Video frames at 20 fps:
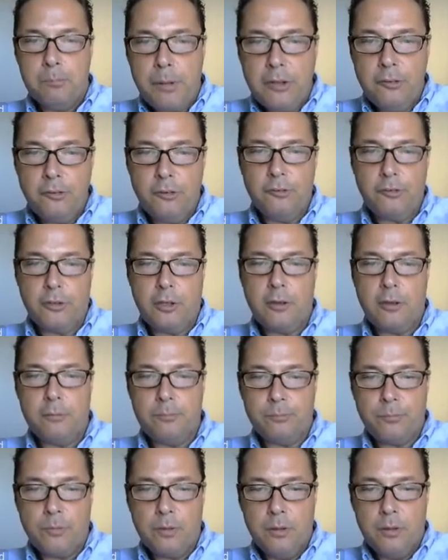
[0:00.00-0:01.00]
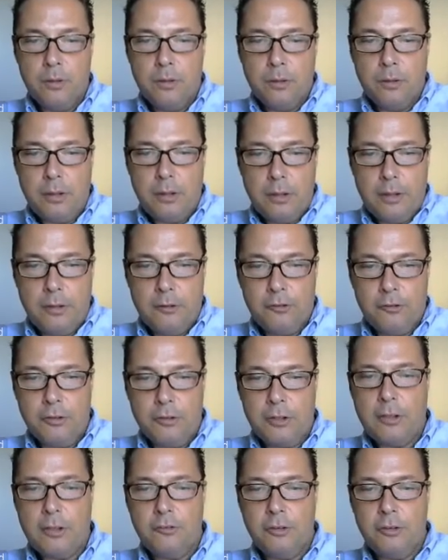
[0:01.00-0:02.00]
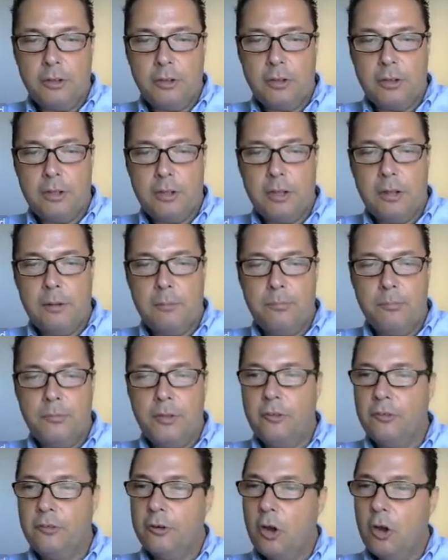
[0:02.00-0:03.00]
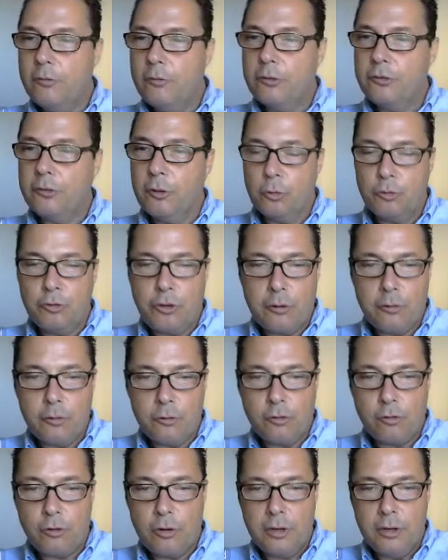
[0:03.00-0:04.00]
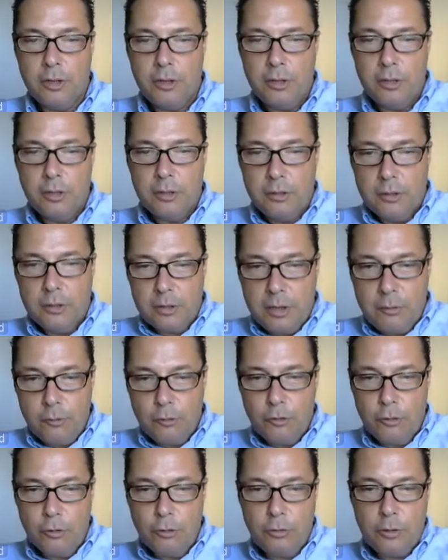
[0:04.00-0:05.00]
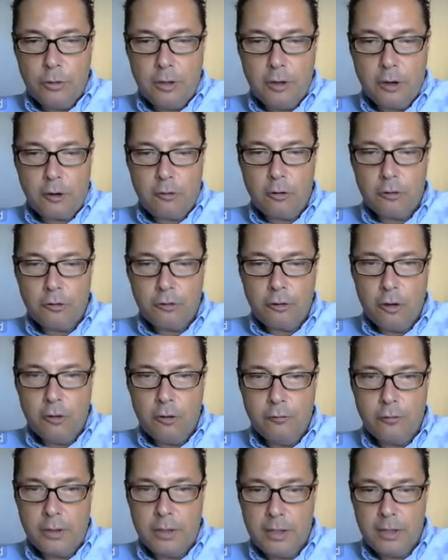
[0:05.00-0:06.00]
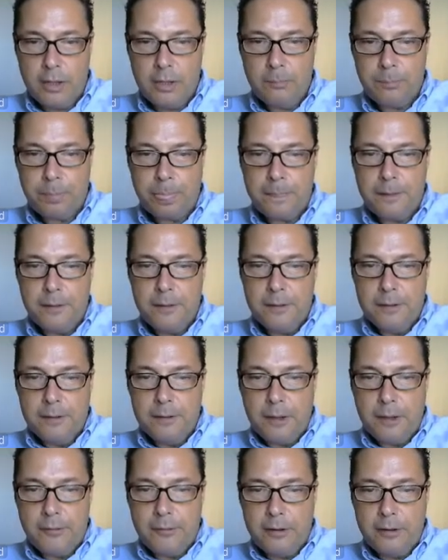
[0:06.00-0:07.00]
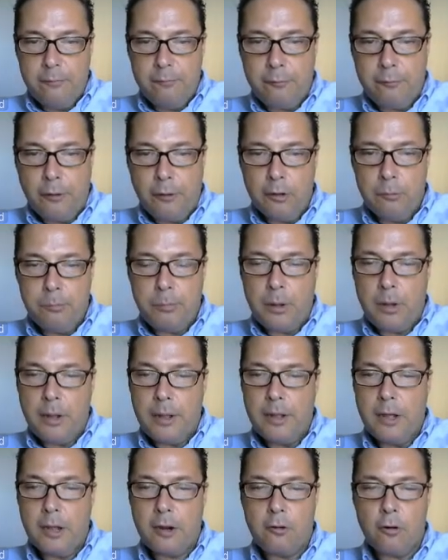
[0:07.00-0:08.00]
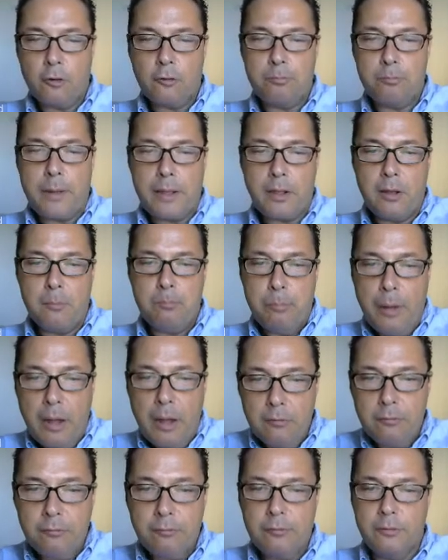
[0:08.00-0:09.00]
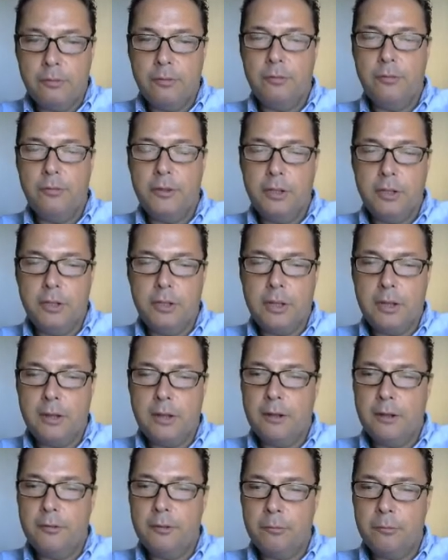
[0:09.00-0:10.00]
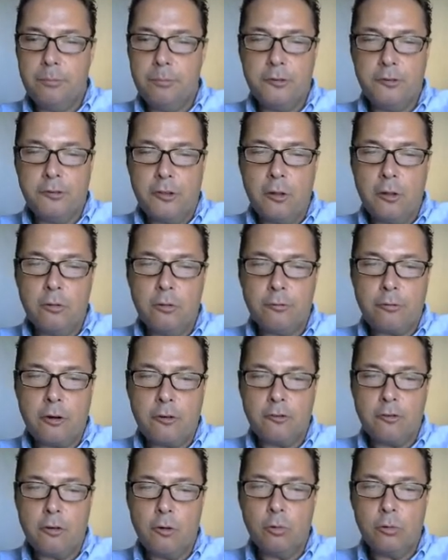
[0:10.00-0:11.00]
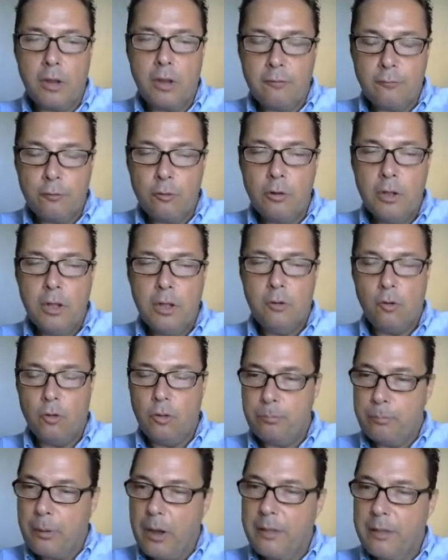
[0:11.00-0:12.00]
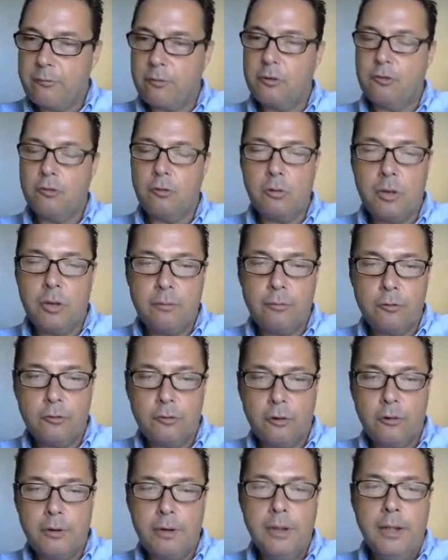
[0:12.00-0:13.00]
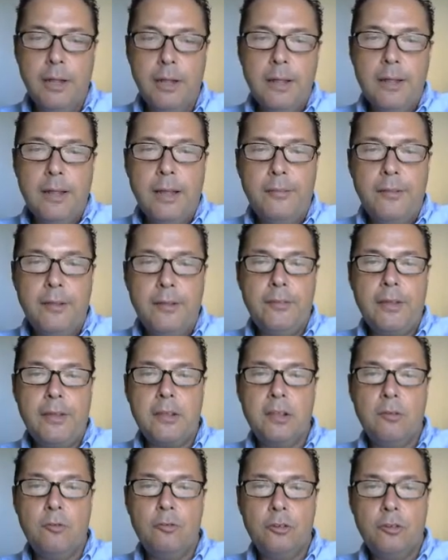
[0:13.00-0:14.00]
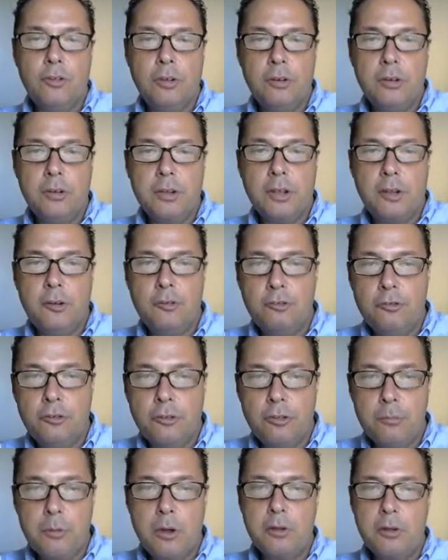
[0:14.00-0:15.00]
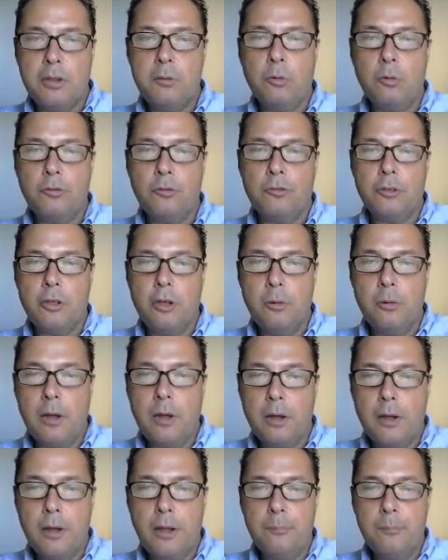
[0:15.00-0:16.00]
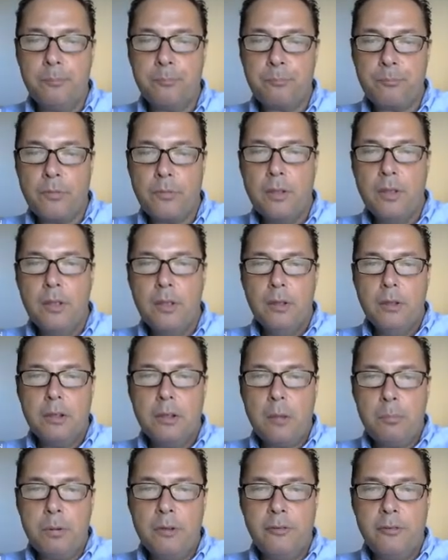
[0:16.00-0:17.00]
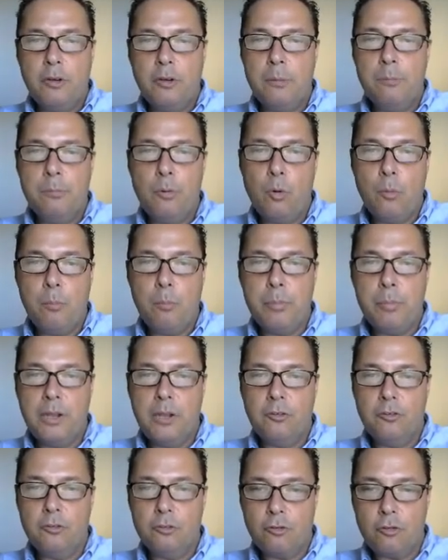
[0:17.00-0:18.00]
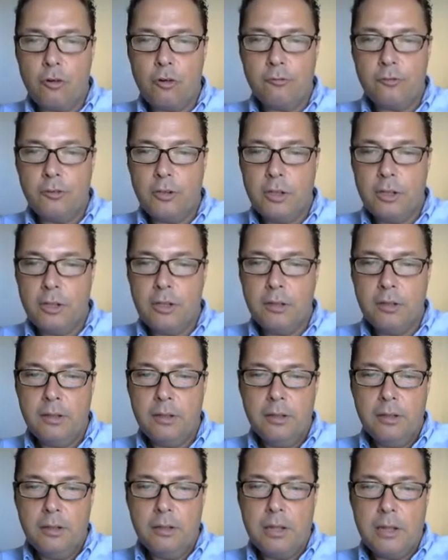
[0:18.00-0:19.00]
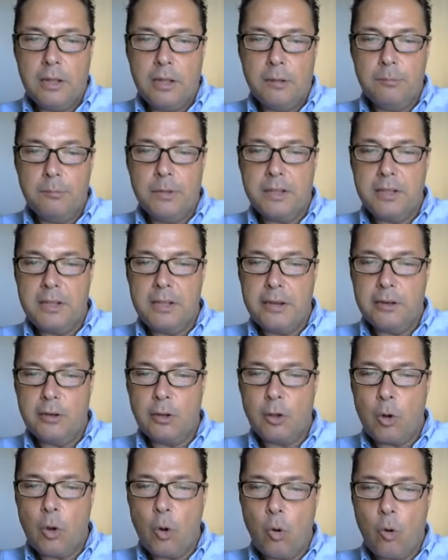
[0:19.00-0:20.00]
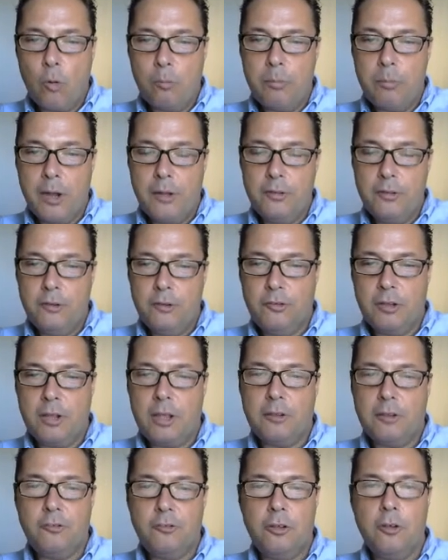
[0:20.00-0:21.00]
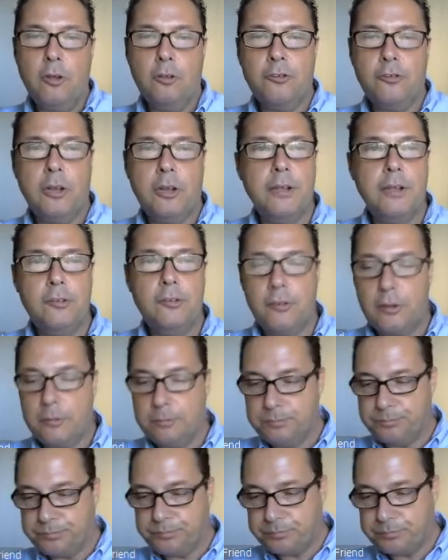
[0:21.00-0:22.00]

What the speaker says: Base is out, stochastic is in oversold territory, gives you a crossover here, and then followed by a cross back above the sell threshold level, or the buy threshold level, sorry, and then that gives you the indication that the market wants to go higher. A couple of important peaks and troughs here, again caught by the stochastic oscillator.